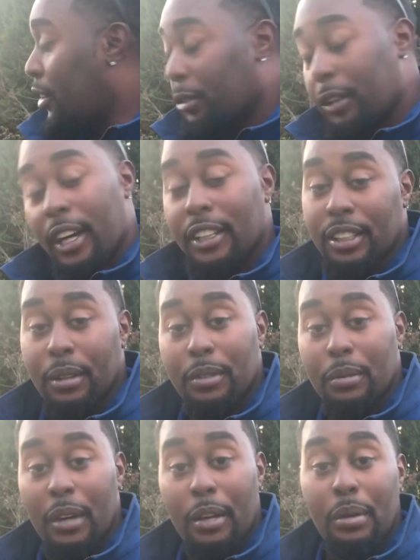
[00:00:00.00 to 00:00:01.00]
correct,
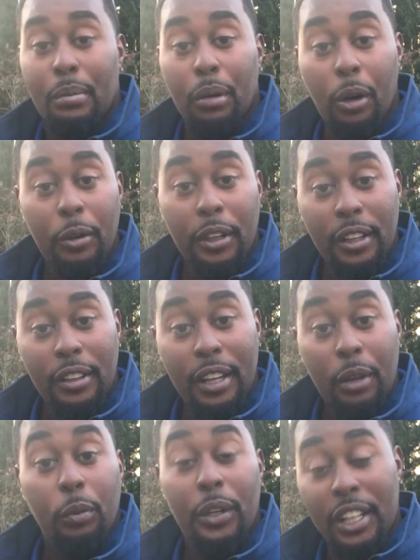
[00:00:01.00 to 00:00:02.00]
something may be broken,
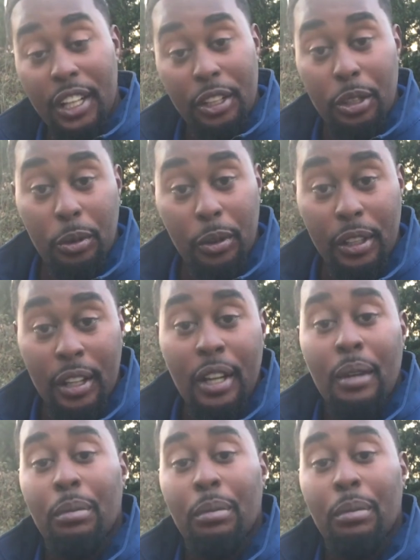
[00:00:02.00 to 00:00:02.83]
that we didn't do it,